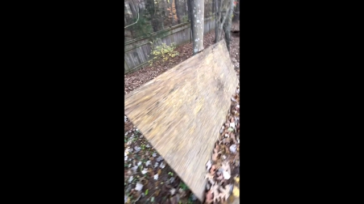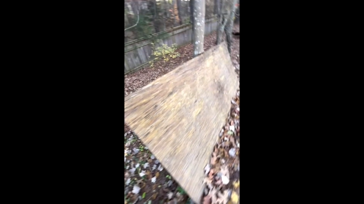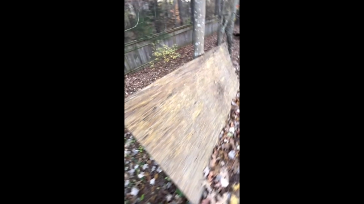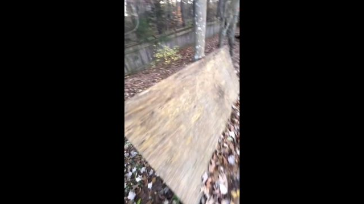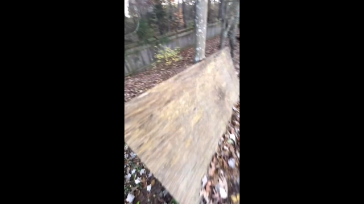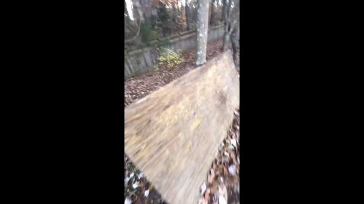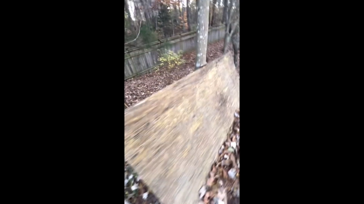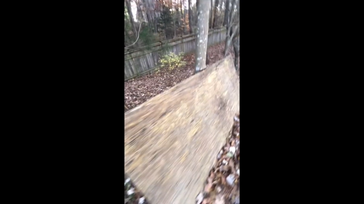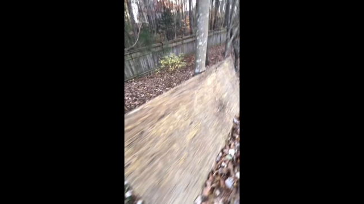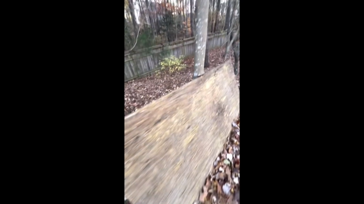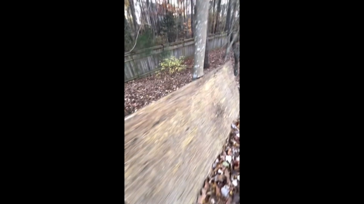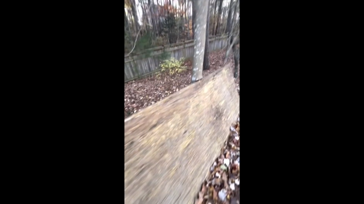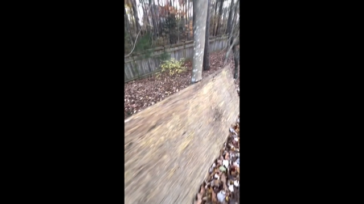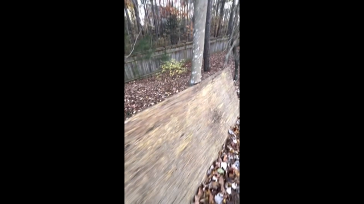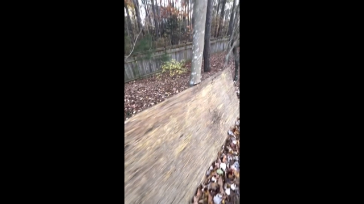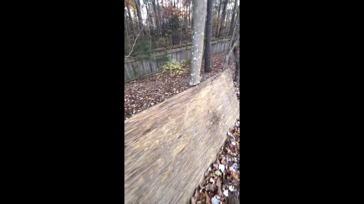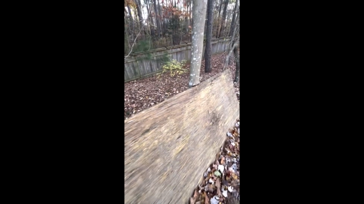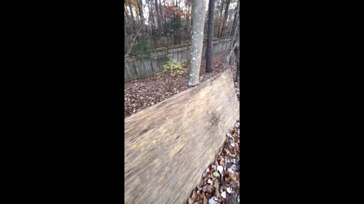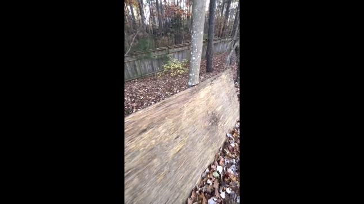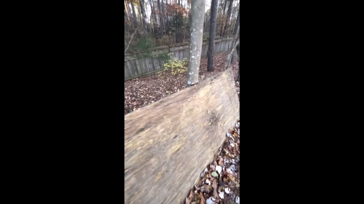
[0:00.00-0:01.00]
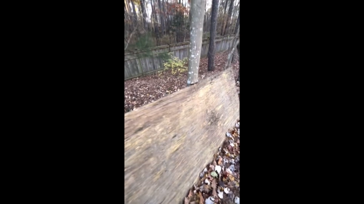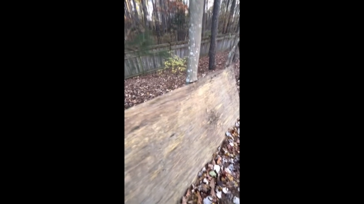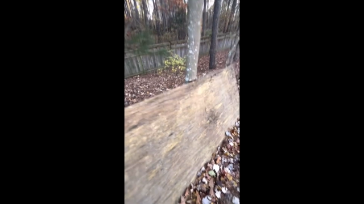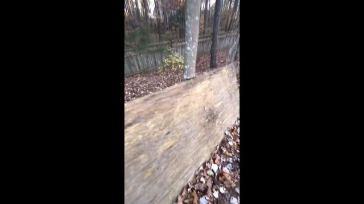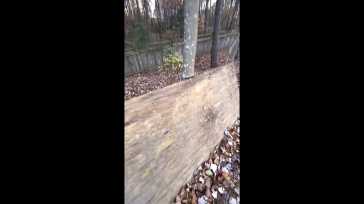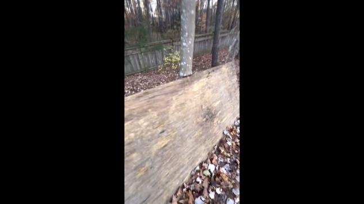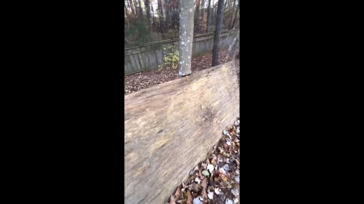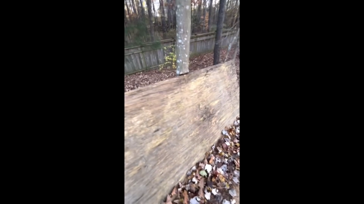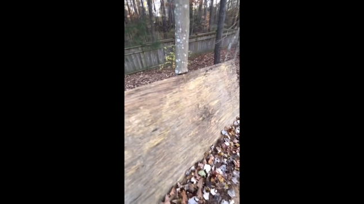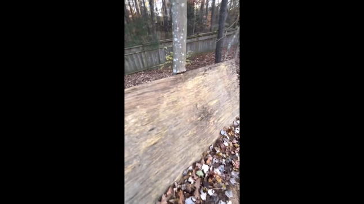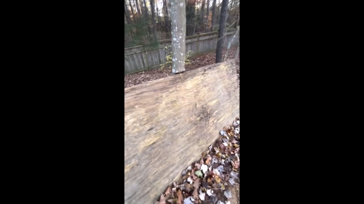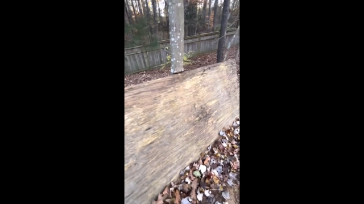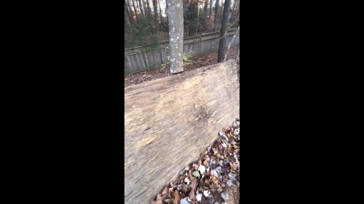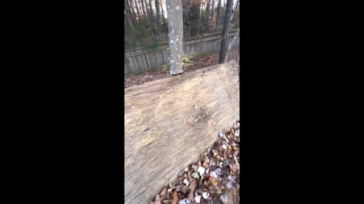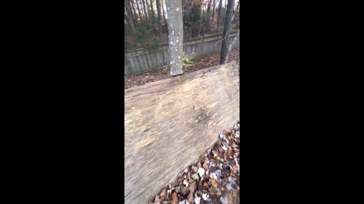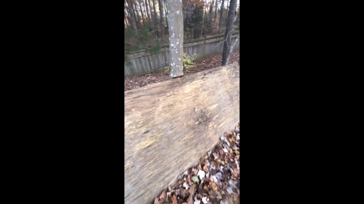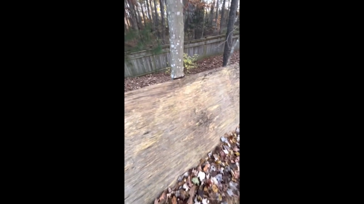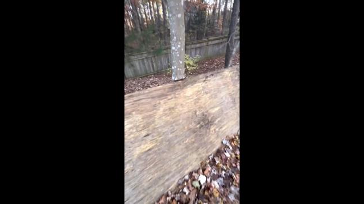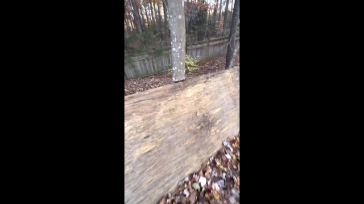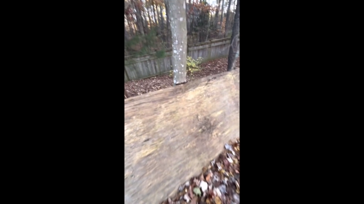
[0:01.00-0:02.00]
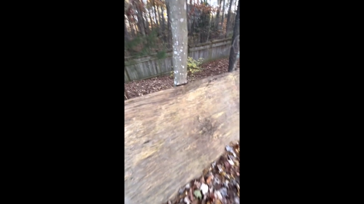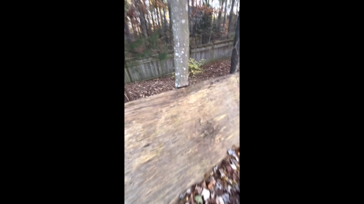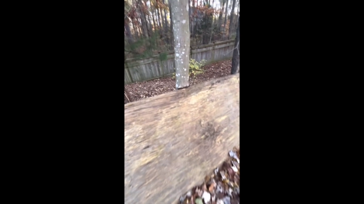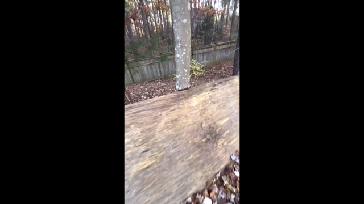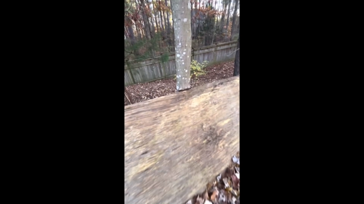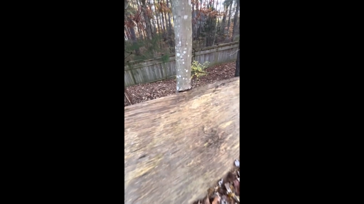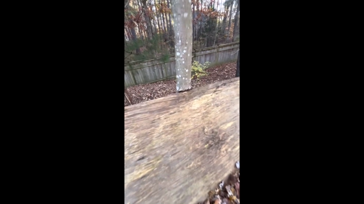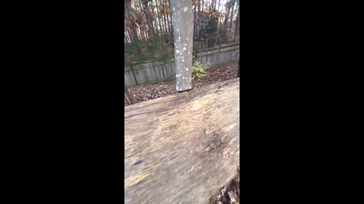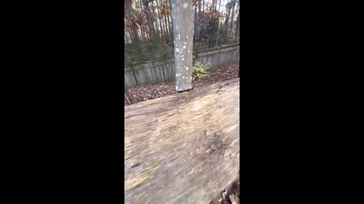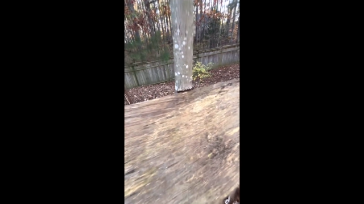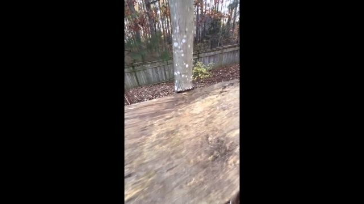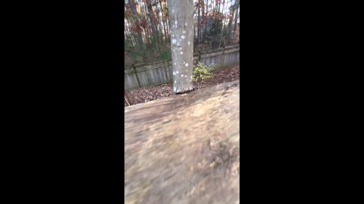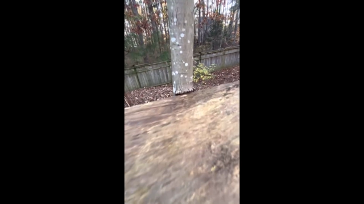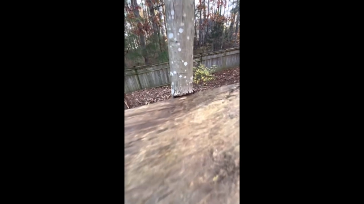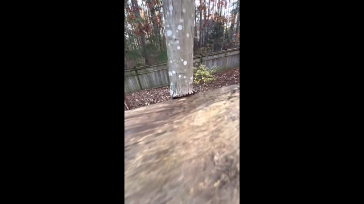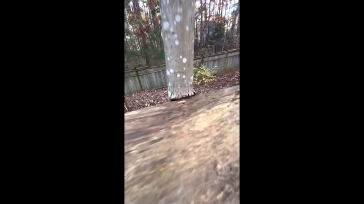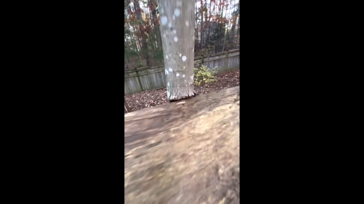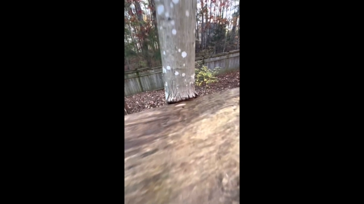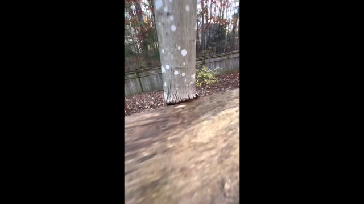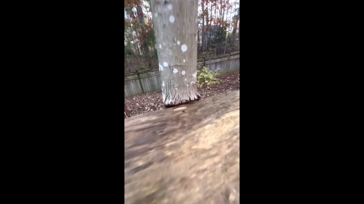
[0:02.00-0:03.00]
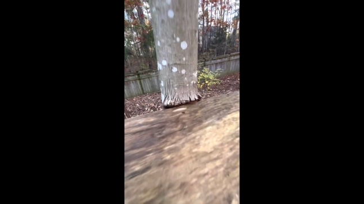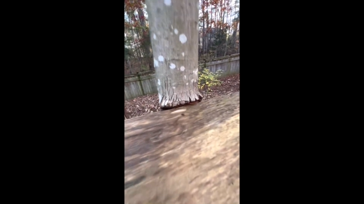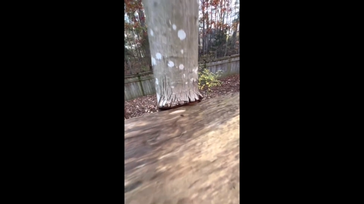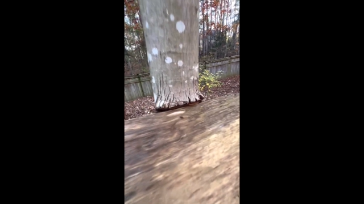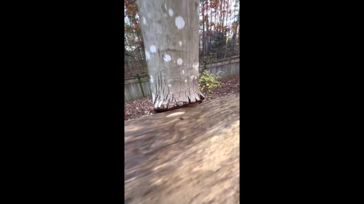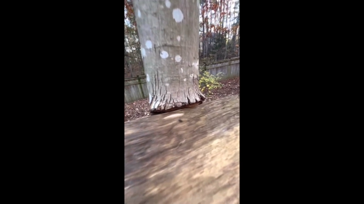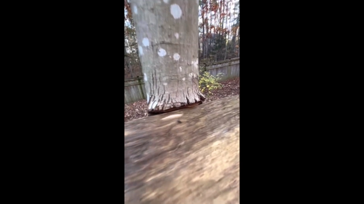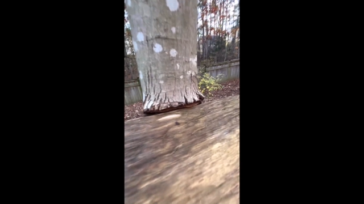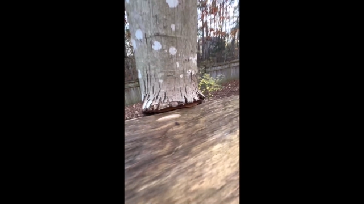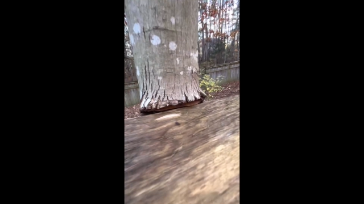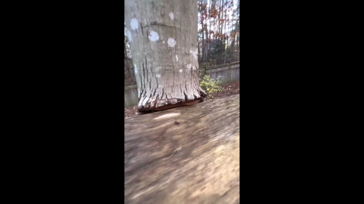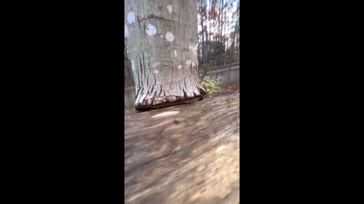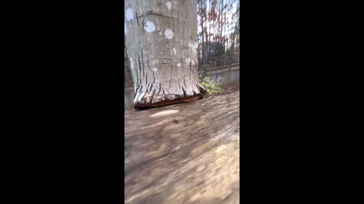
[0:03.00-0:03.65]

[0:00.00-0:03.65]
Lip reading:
(no speaker visible)